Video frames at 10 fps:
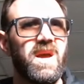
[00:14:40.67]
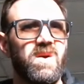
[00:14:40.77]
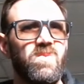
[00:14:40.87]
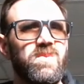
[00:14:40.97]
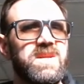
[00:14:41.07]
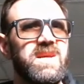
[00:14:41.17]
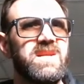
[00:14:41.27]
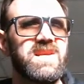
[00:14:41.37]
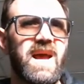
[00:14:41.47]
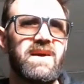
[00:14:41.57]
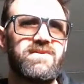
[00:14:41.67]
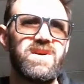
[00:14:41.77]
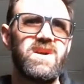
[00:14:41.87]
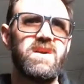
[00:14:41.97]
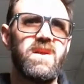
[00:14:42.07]
And what we did is
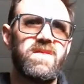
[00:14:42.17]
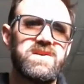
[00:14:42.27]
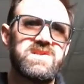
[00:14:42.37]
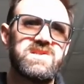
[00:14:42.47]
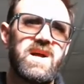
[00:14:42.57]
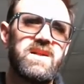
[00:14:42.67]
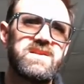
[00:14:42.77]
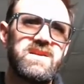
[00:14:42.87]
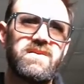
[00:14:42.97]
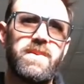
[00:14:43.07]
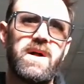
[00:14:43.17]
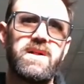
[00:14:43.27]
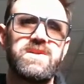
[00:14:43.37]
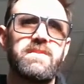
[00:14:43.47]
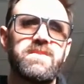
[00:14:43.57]
after the solid
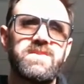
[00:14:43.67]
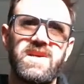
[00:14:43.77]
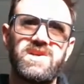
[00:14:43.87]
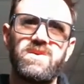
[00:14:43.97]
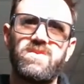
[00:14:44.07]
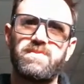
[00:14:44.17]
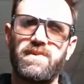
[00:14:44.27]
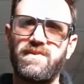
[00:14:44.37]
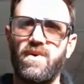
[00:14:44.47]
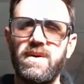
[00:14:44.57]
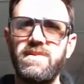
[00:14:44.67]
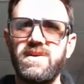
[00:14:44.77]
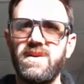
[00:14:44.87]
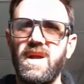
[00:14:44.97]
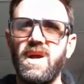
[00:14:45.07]
topology optimization was performed,
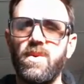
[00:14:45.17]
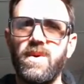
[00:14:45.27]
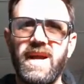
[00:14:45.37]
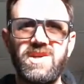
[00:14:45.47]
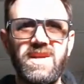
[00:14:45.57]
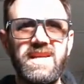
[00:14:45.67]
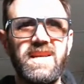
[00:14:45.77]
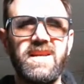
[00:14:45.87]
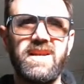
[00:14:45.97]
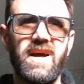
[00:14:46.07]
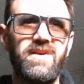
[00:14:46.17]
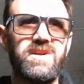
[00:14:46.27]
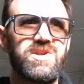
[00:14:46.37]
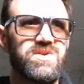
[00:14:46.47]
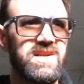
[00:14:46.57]
we actually did another
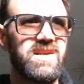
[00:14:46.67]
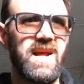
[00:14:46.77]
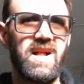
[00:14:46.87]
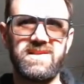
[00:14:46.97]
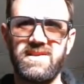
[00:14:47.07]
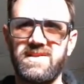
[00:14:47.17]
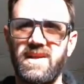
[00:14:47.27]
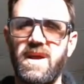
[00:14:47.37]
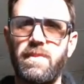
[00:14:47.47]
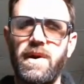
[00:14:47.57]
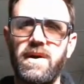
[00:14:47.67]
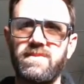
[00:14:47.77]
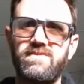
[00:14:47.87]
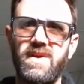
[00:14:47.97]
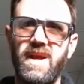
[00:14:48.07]
stress analysis on that part.
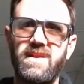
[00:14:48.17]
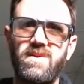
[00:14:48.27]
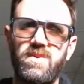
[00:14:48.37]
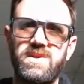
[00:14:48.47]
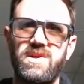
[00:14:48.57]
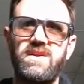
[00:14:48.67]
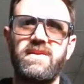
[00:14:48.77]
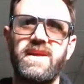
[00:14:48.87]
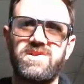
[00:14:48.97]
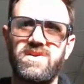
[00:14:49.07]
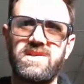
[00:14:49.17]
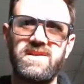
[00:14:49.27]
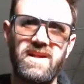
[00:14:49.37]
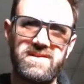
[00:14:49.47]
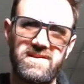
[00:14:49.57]
And then the result of that stress
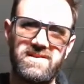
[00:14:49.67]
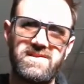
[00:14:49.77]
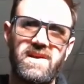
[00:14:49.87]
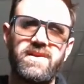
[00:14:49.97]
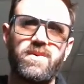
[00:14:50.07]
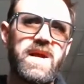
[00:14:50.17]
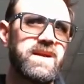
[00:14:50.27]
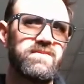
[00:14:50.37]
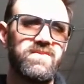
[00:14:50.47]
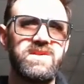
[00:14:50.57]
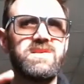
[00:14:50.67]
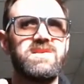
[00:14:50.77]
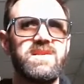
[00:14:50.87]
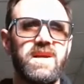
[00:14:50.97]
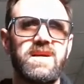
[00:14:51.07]
analysis is on the right. And this
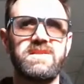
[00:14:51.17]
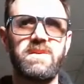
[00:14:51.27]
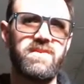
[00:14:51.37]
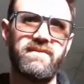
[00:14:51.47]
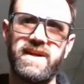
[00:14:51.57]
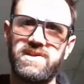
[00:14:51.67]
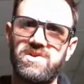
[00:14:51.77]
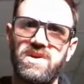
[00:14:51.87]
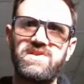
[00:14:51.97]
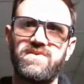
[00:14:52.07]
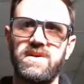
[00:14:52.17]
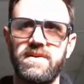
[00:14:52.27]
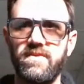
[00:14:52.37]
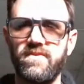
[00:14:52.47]
is that concept of that stress field.